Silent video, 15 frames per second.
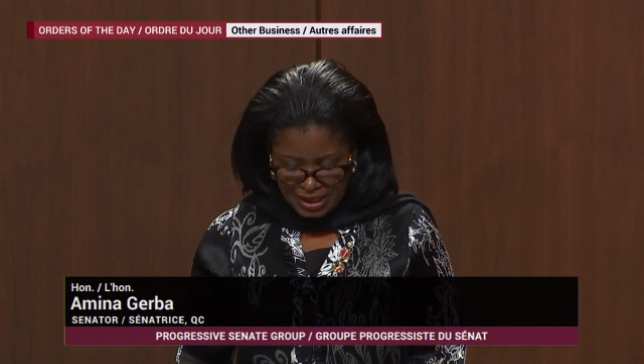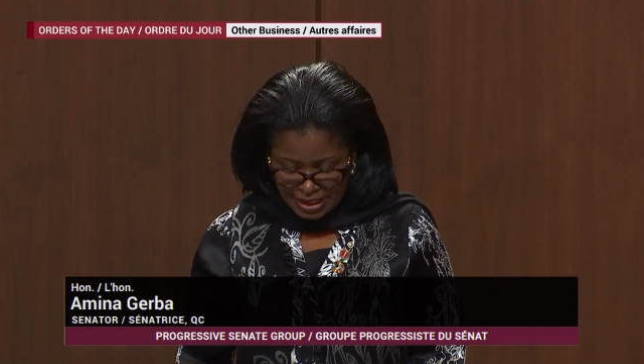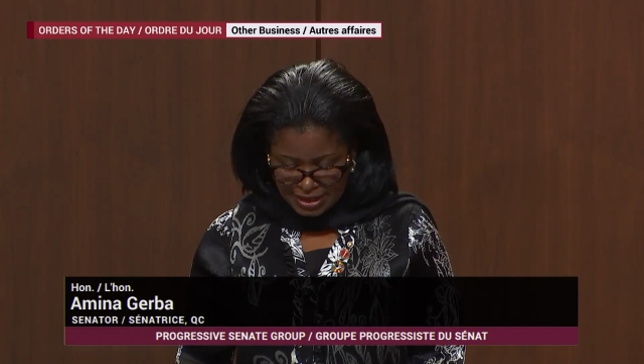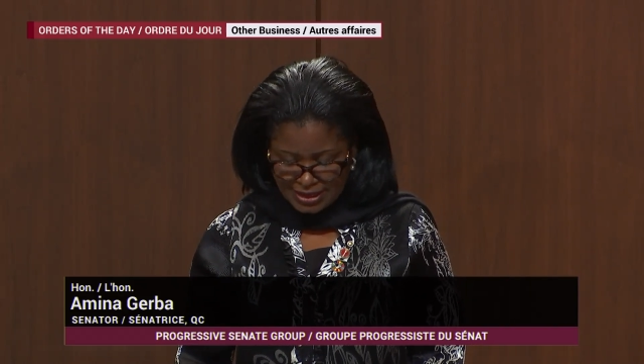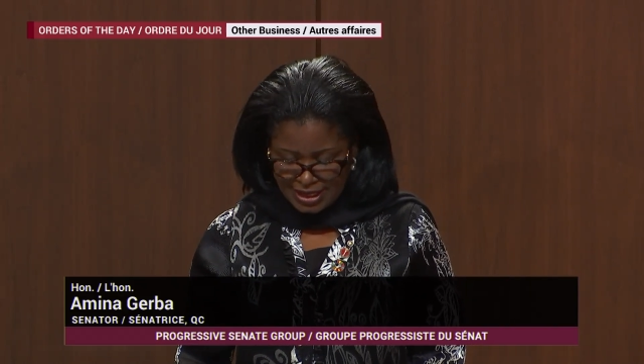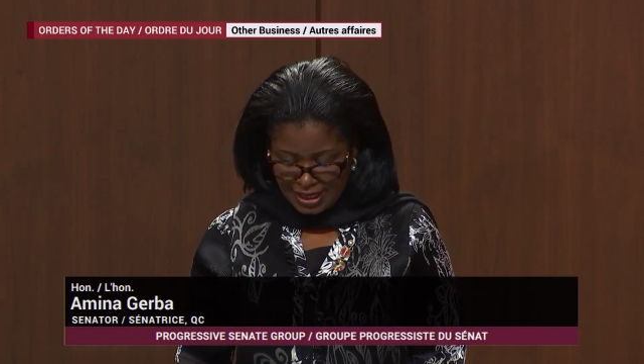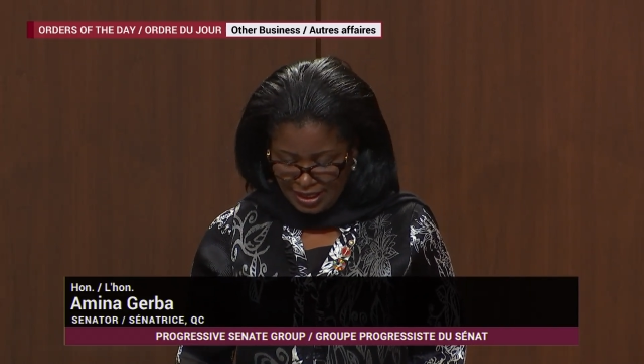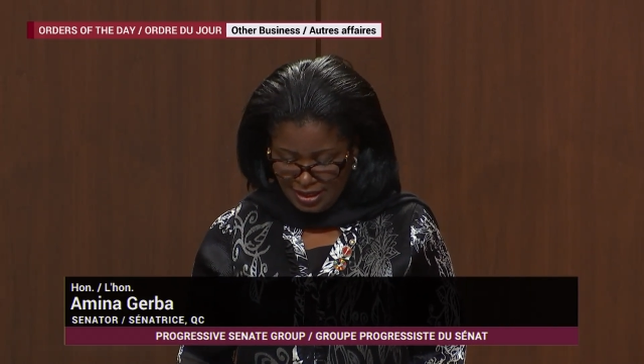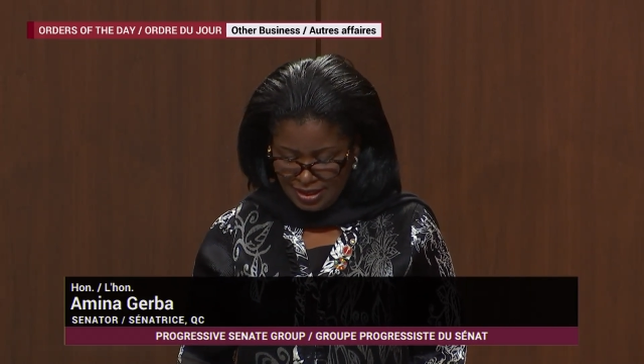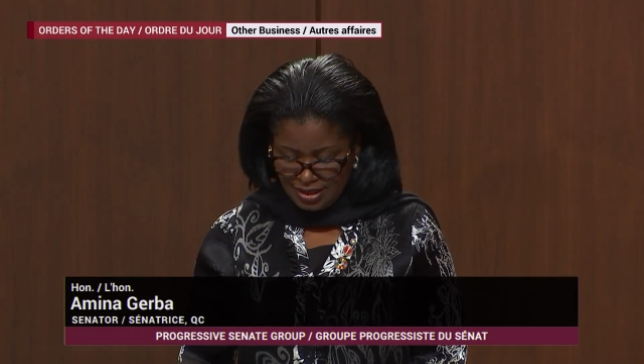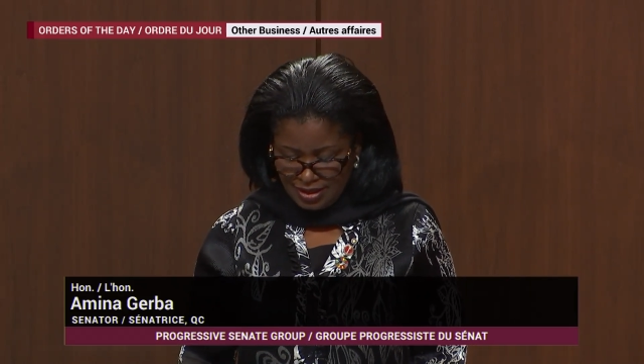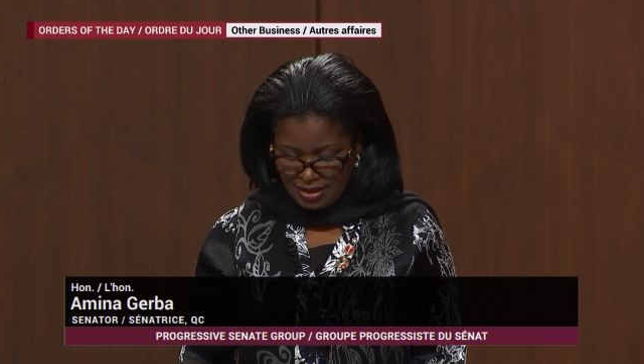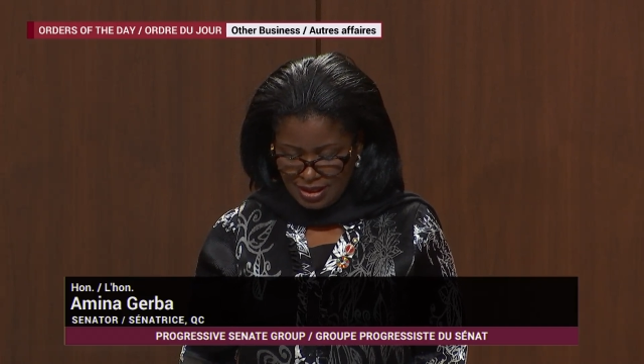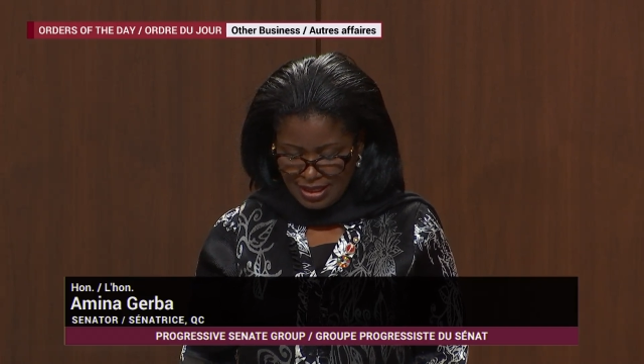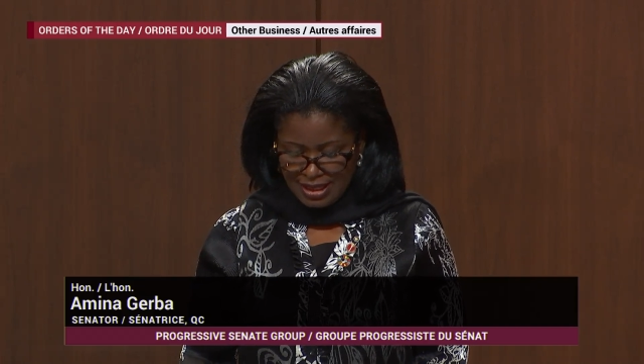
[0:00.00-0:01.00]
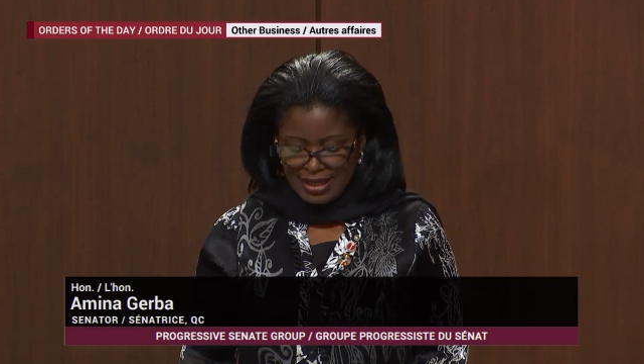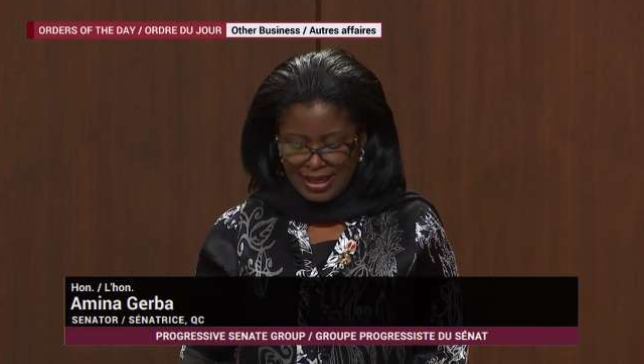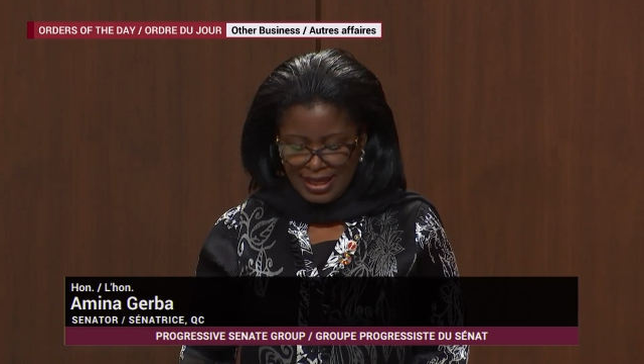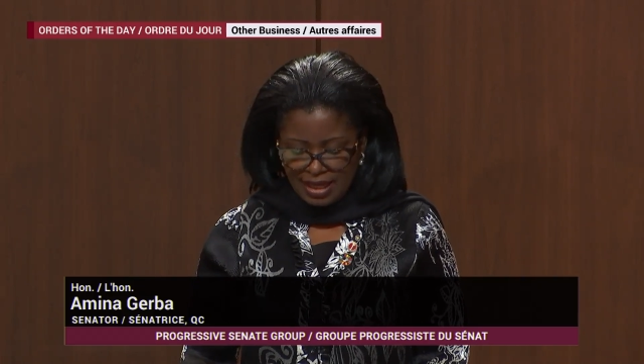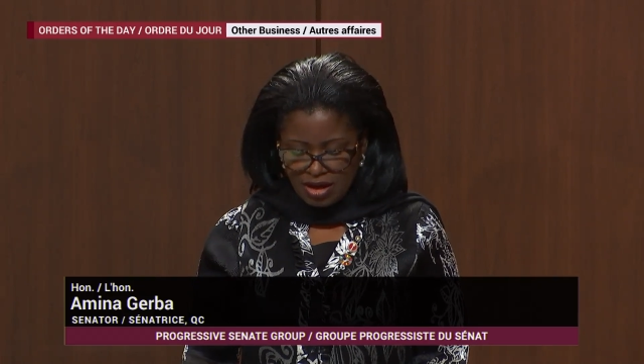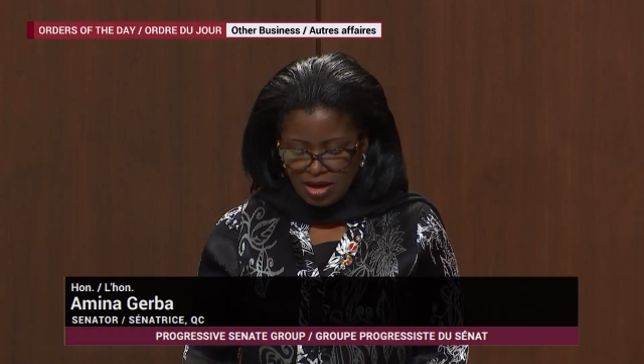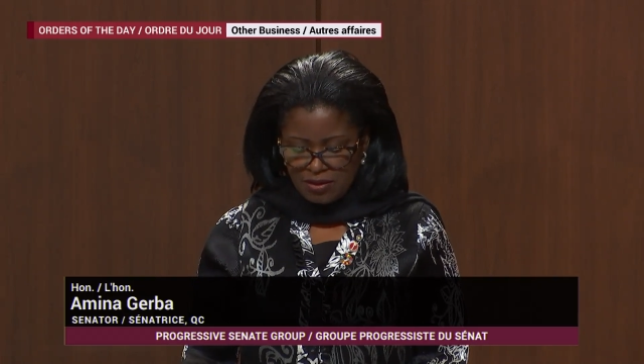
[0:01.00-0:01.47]
predictability,
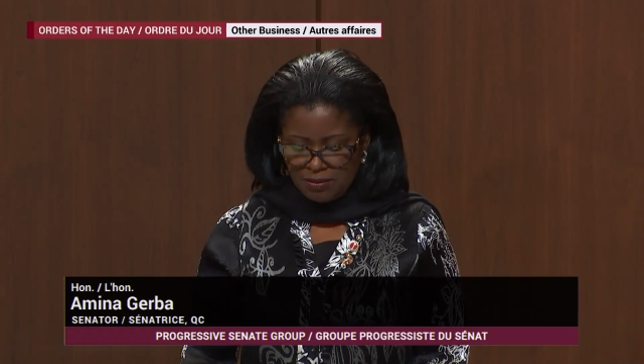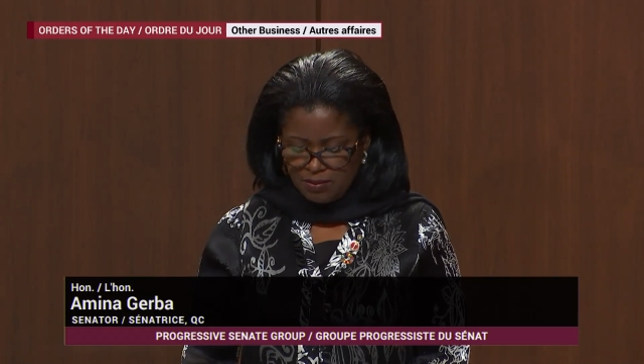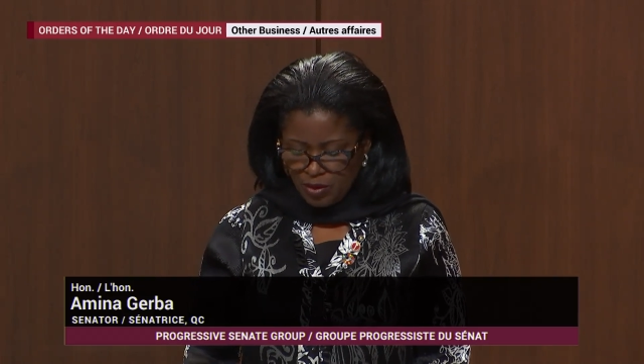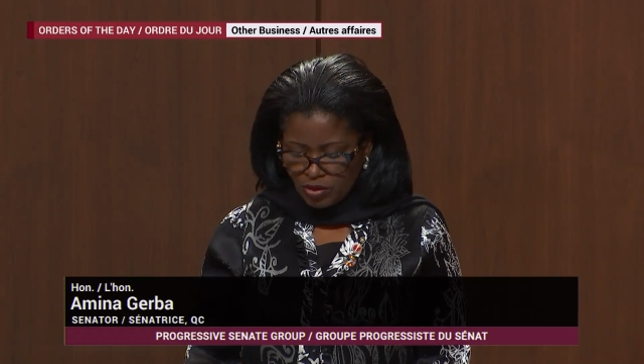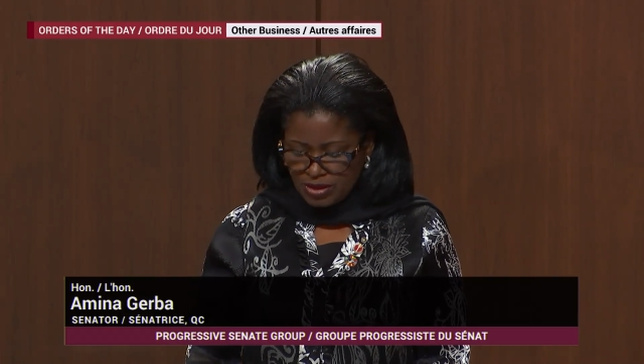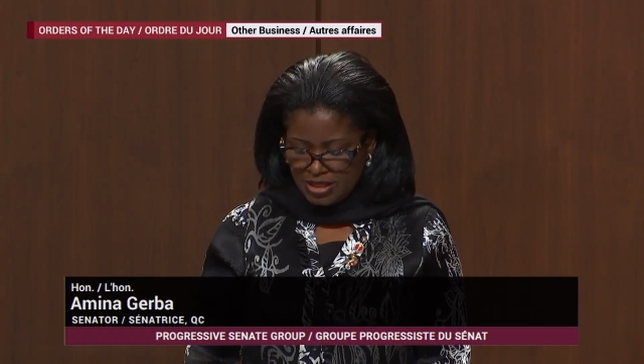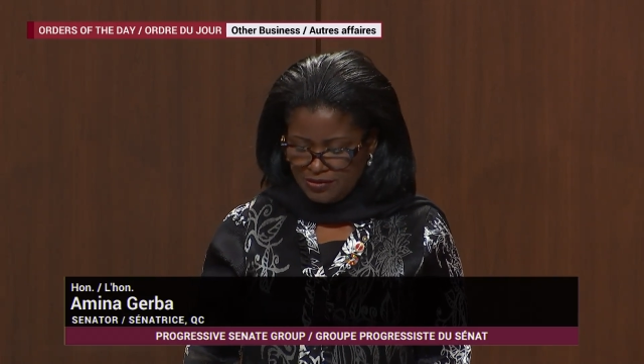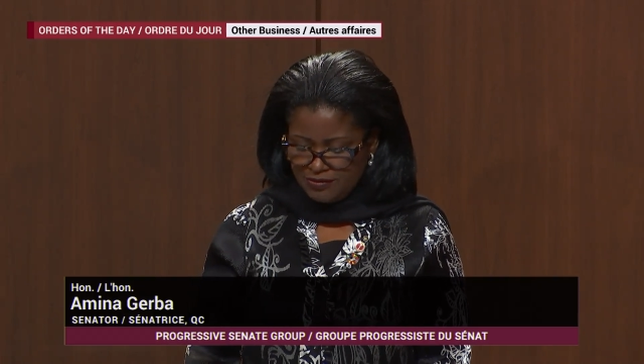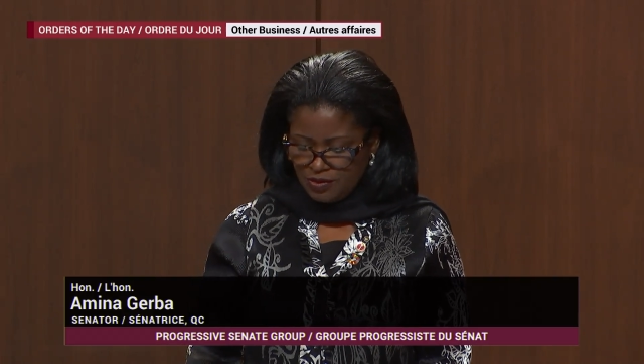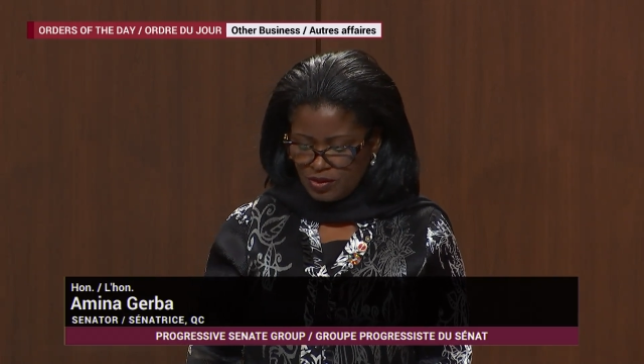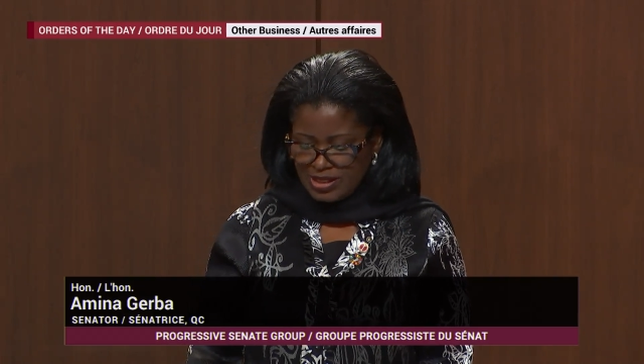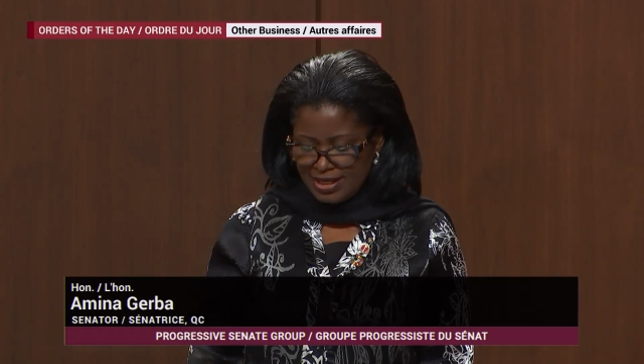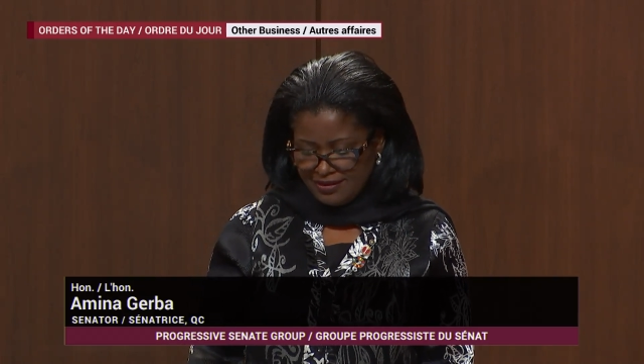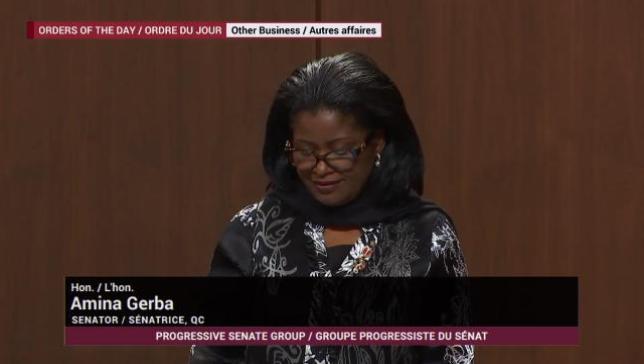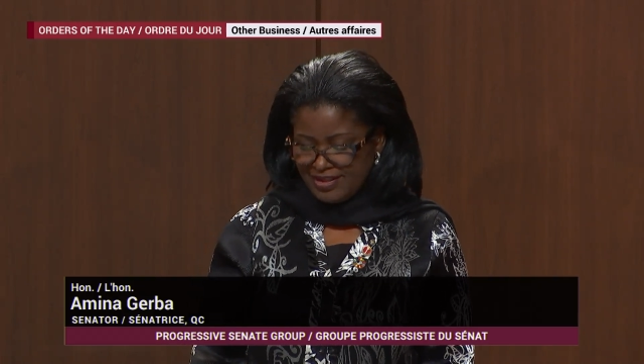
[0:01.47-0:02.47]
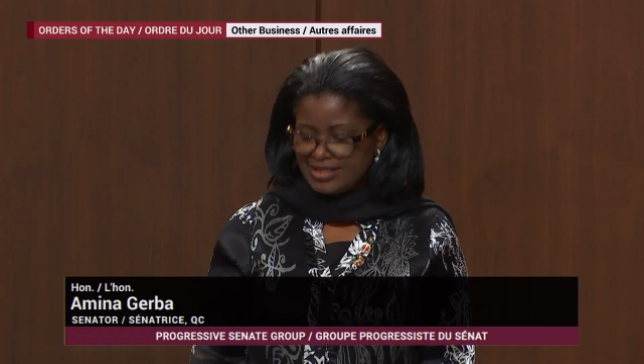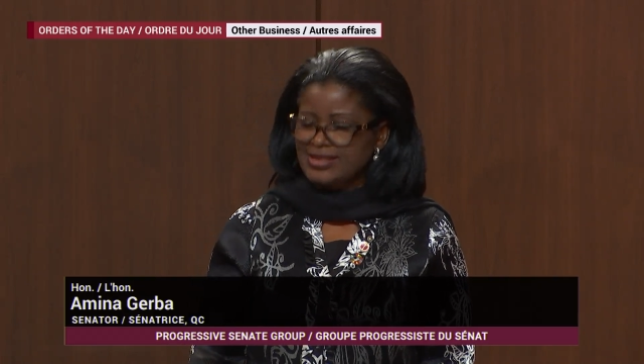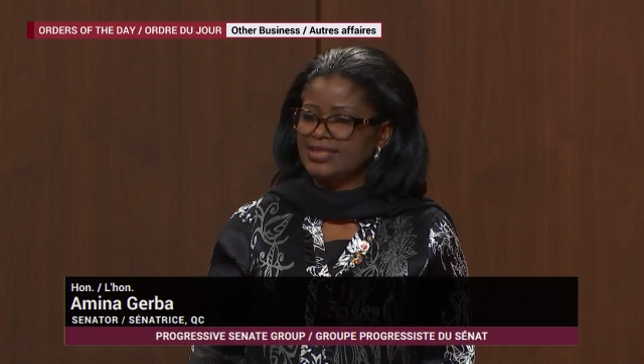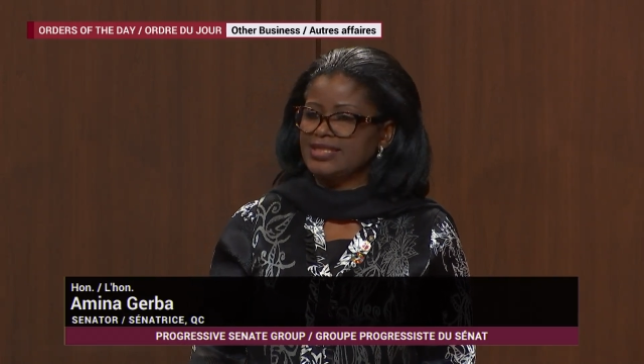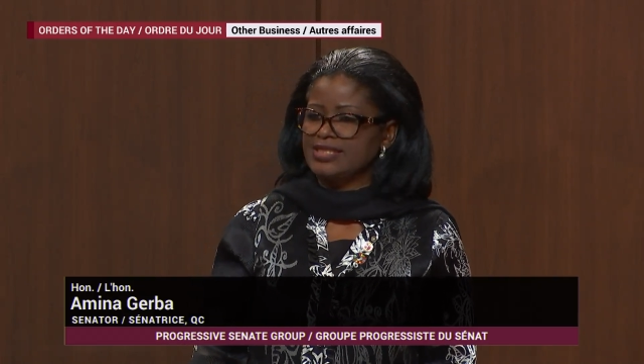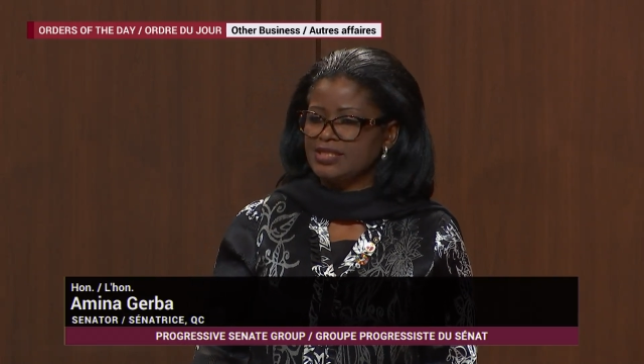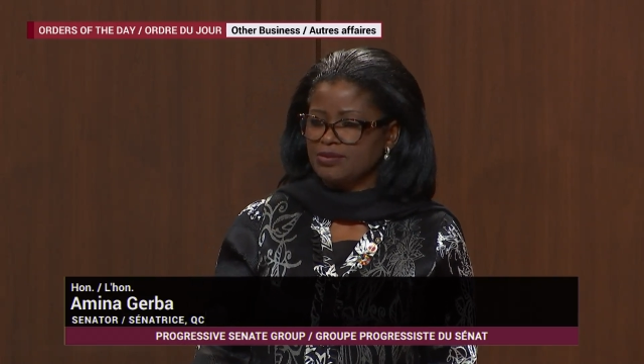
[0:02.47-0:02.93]

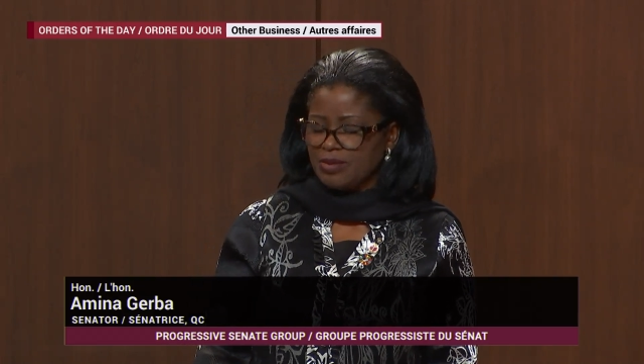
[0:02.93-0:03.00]
and